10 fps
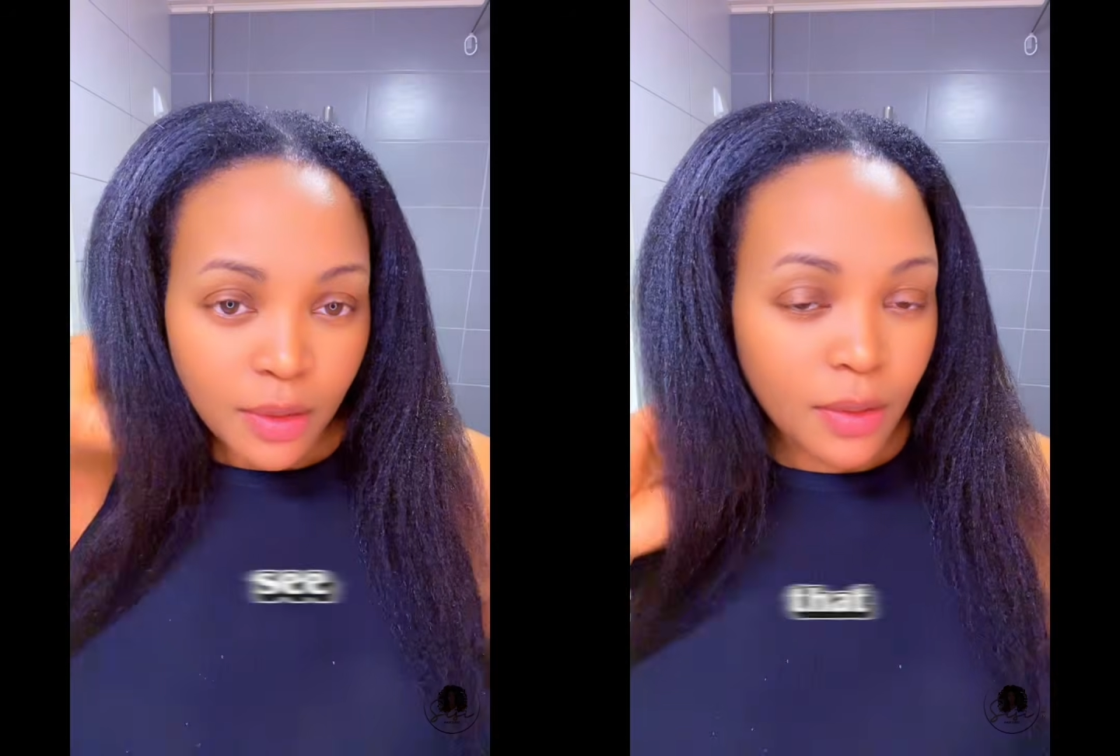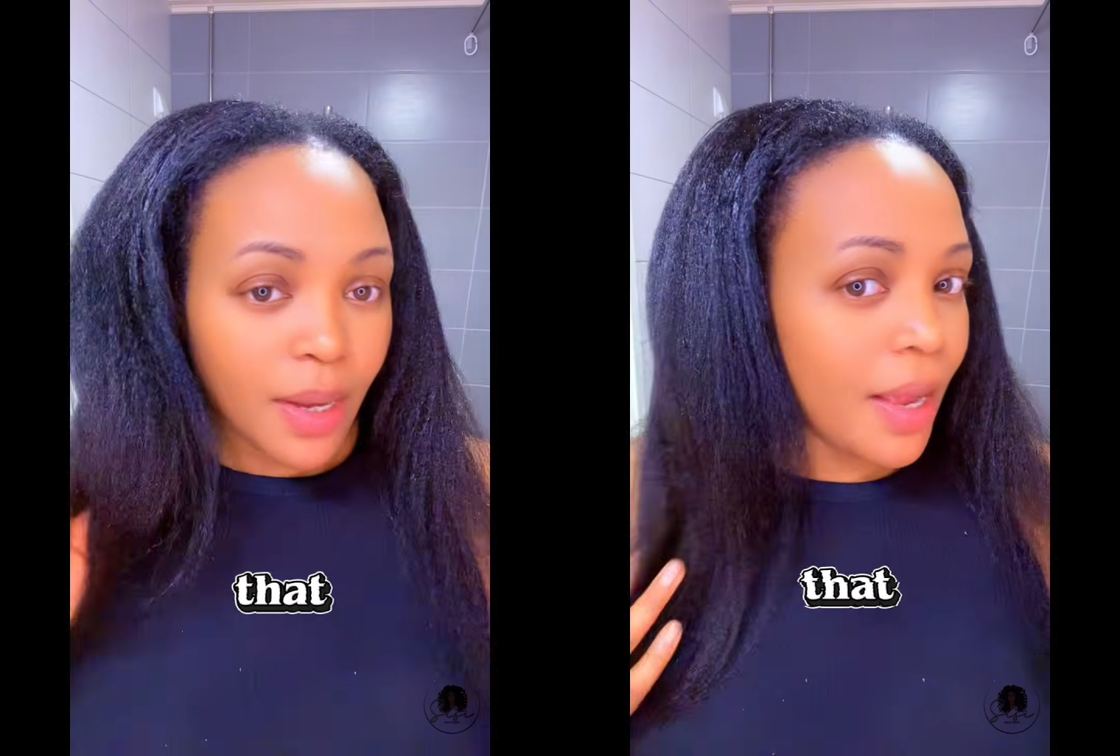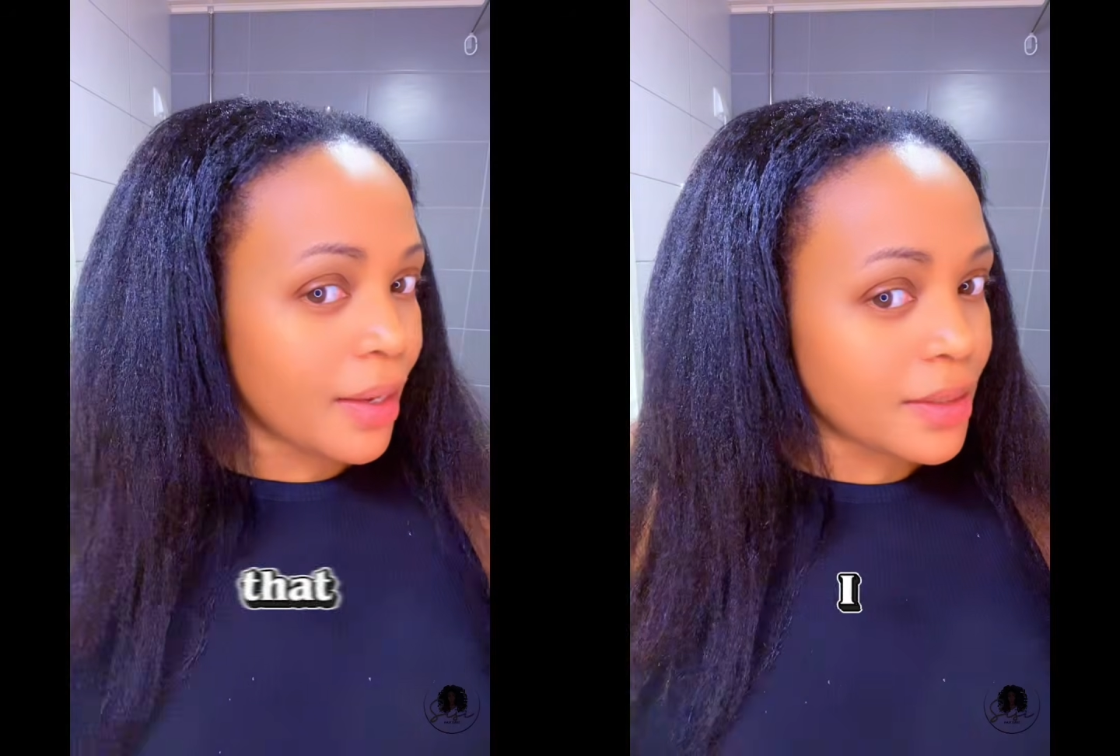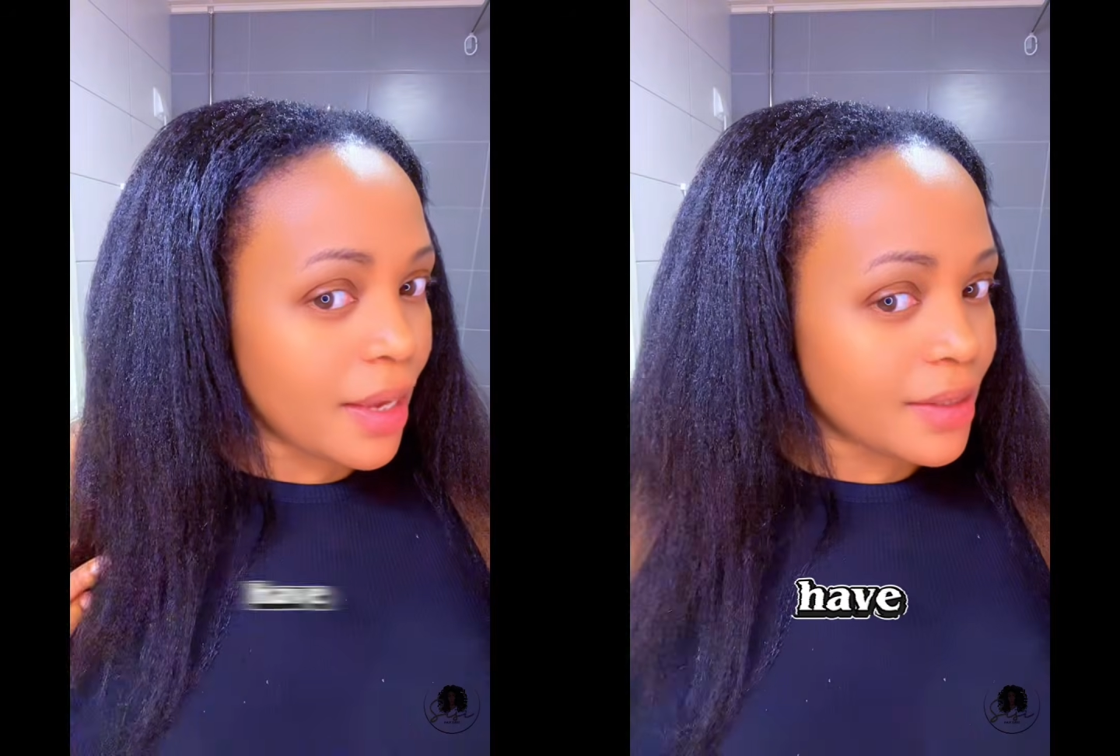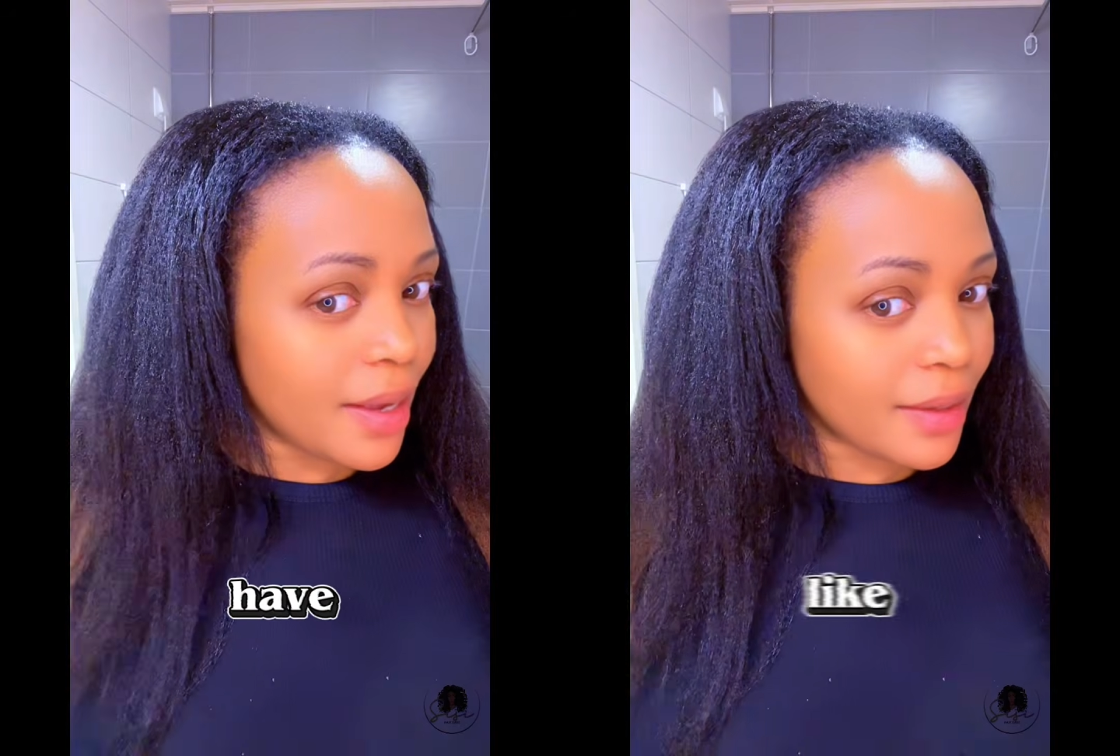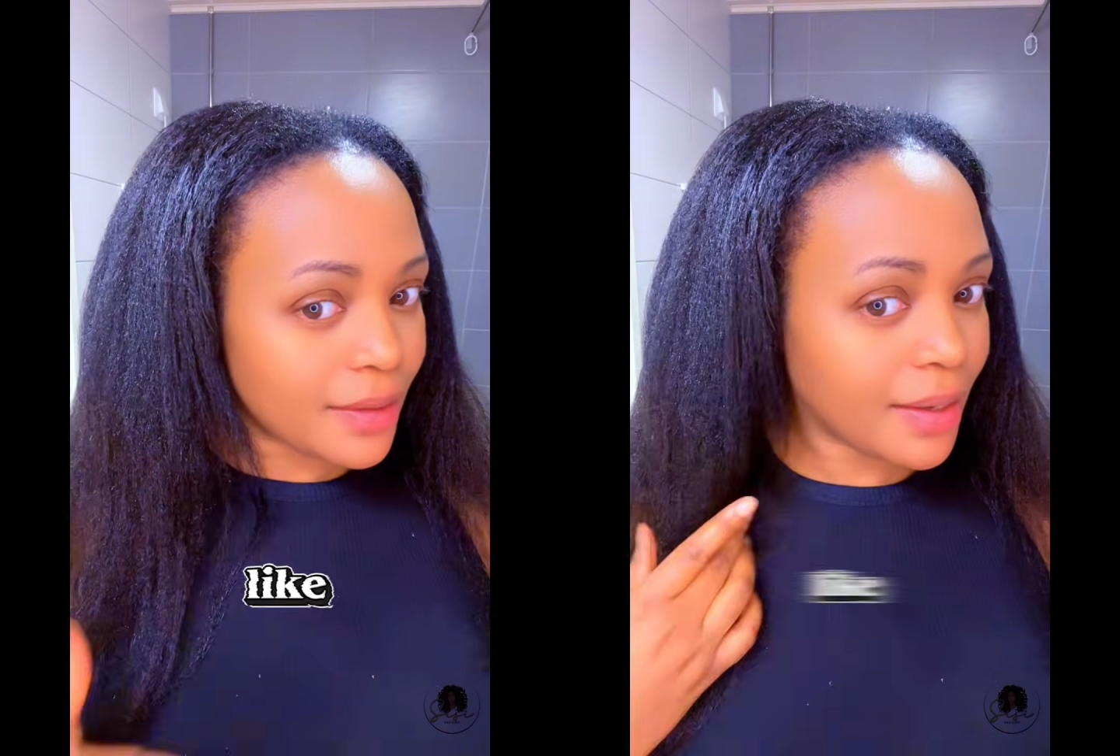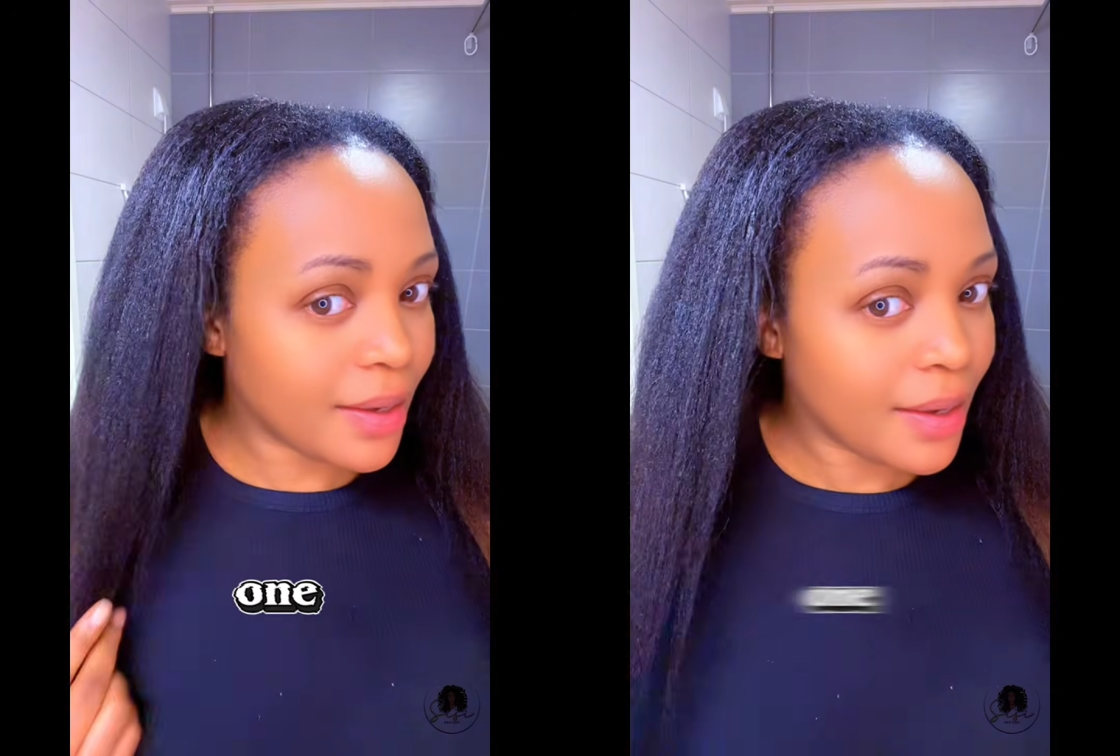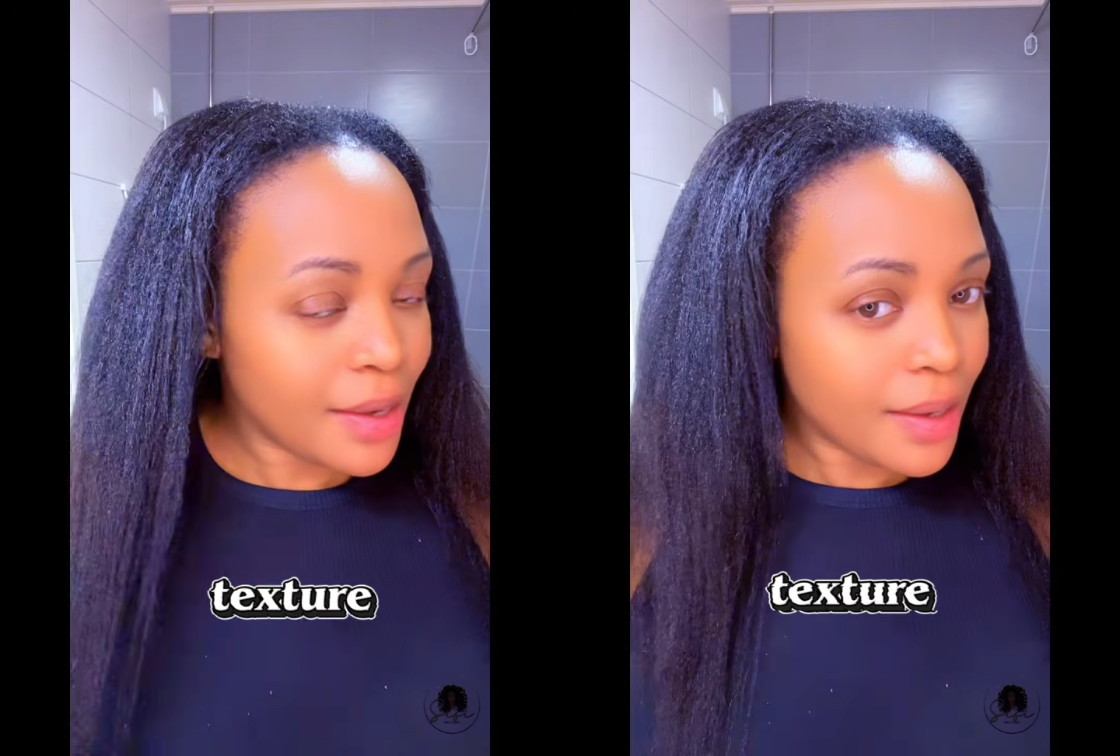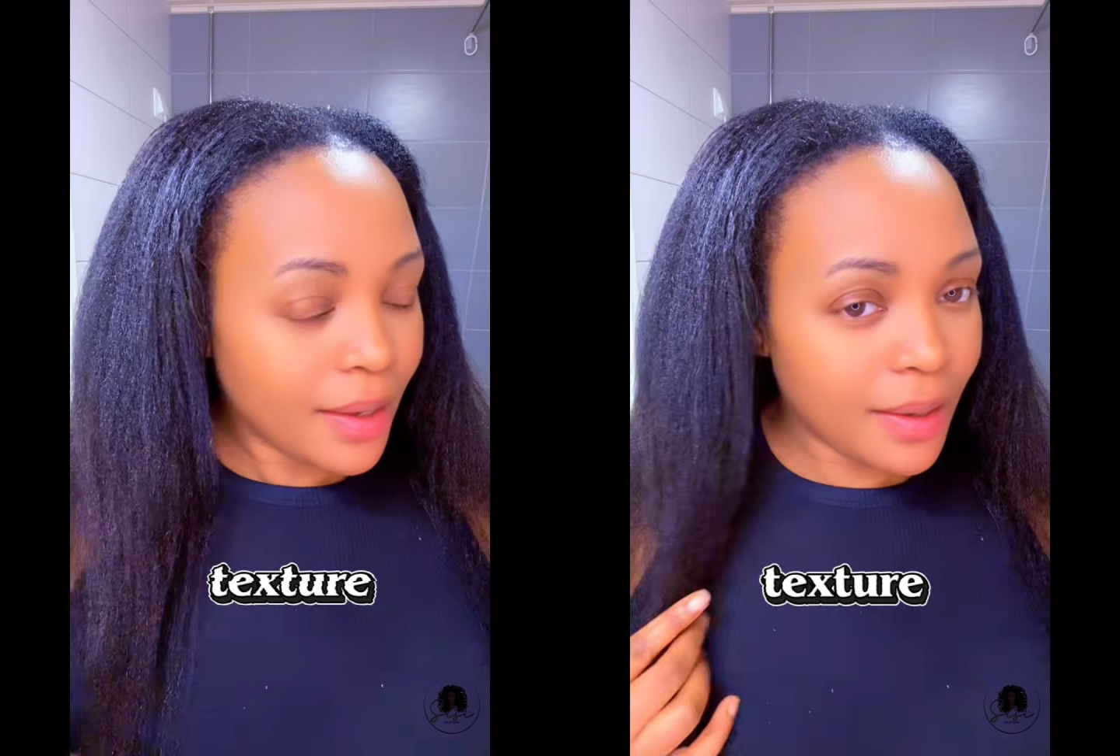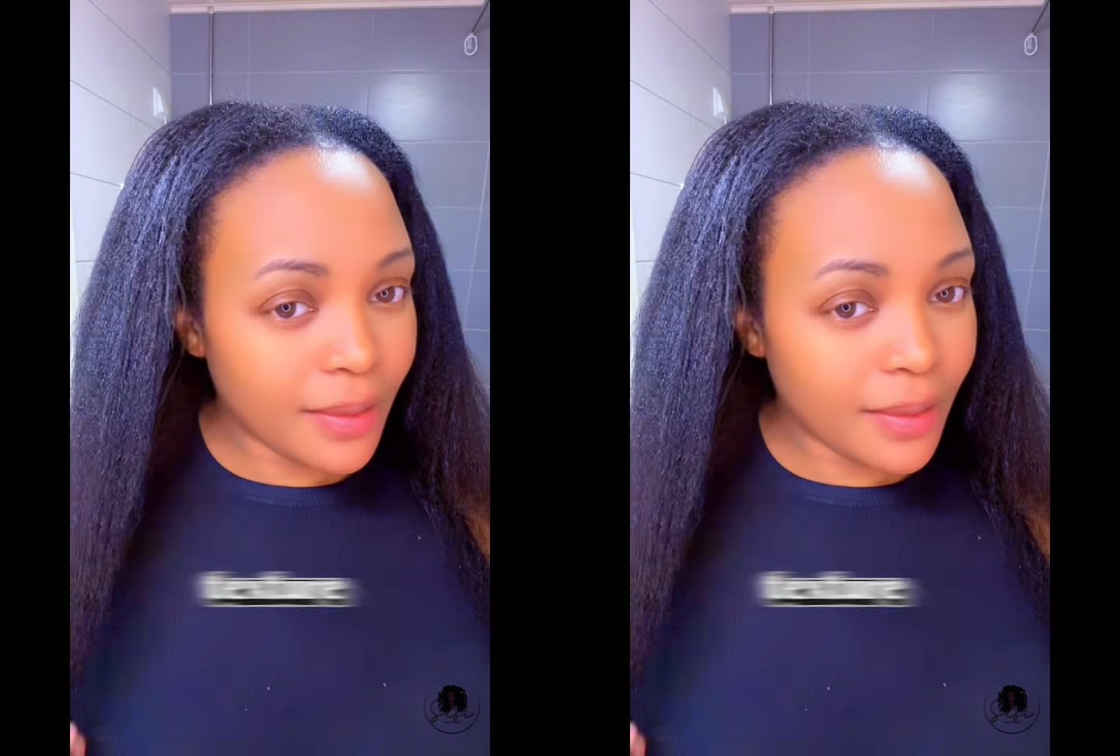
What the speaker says: that I have like one texture